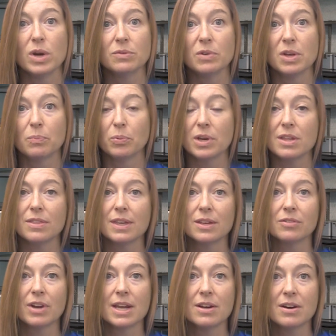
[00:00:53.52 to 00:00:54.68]
When we breathe
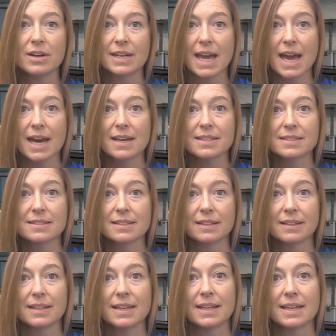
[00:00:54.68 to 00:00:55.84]
in radon gas,
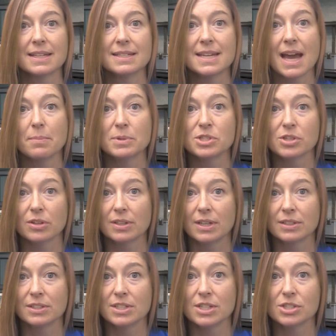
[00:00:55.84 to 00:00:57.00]
it can damage our
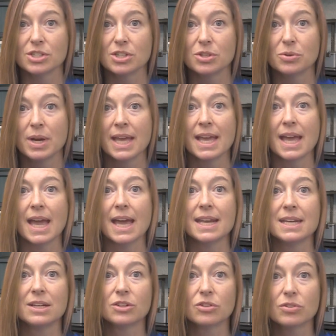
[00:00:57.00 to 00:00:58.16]
lung tissue
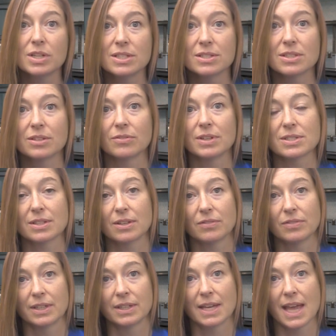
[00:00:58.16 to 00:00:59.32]
and increase the risk
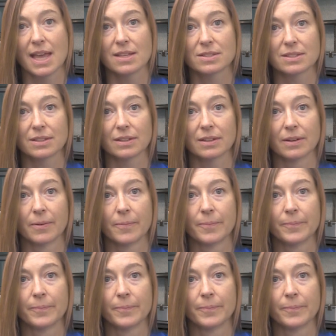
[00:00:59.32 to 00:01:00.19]
of lung cancer.